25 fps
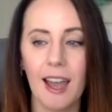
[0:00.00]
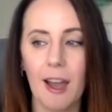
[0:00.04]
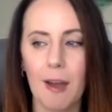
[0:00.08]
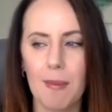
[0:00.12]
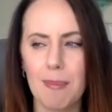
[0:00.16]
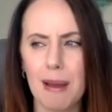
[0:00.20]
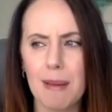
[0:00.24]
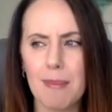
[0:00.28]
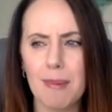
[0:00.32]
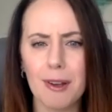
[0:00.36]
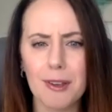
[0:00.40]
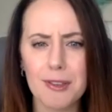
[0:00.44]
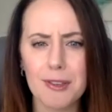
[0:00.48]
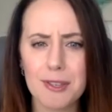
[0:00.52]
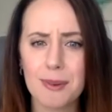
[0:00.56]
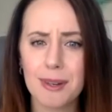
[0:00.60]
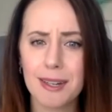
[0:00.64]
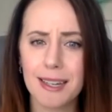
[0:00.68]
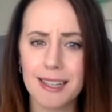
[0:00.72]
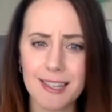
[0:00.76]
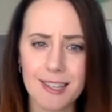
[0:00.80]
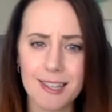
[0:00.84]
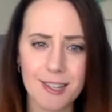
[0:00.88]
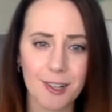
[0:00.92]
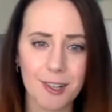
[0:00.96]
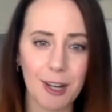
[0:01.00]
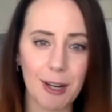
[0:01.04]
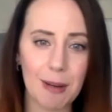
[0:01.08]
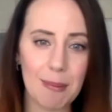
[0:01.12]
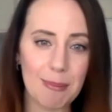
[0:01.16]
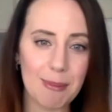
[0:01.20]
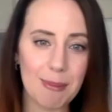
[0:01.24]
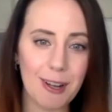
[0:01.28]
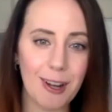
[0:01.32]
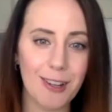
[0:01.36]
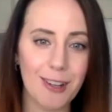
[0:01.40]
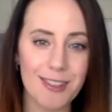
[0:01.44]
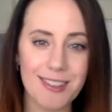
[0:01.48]
I'm also on
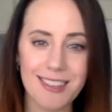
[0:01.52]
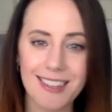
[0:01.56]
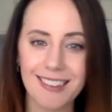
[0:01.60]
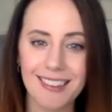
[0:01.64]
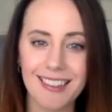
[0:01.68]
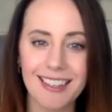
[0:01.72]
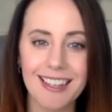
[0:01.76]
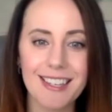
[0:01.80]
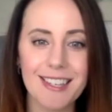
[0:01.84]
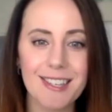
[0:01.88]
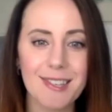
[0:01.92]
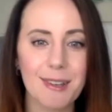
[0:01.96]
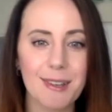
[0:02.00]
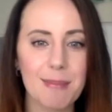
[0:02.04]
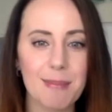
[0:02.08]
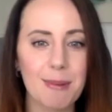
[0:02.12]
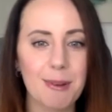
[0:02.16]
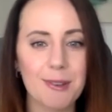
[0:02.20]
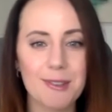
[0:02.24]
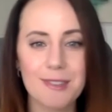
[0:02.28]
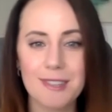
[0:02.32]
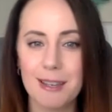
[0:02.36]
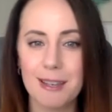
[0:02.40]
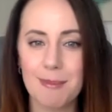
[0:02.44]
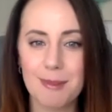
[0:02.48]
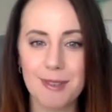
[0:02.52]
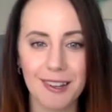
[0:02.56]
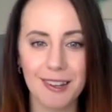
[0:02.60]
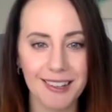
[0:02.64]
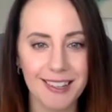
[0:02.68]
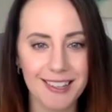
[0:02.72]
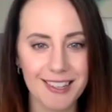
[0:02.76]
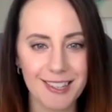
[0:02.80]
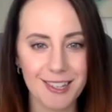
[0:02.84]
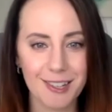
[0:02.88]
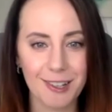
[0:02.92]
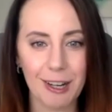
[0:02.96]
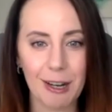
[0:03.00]
Instagram constantly, so I post tips on
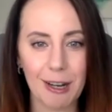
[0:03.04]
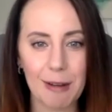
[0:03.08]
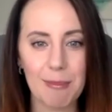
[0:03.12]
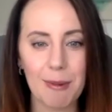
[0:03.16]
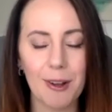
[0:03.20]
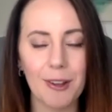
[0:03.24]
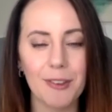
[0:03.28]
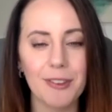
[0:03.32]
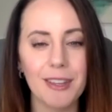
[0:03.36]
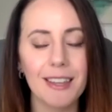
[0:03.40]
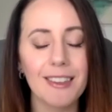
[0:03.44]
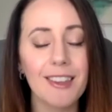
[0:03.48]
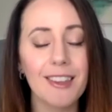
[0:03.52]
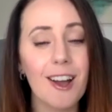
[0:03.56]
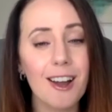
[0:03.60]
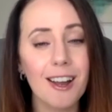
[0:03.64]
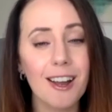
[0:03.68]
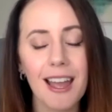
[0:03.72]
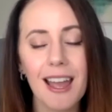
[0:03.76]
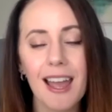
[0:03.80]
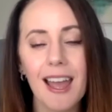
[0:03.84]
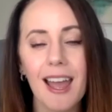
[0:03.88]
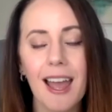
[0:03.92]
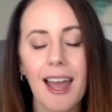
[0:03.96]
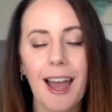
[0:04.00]
Instagram all day long.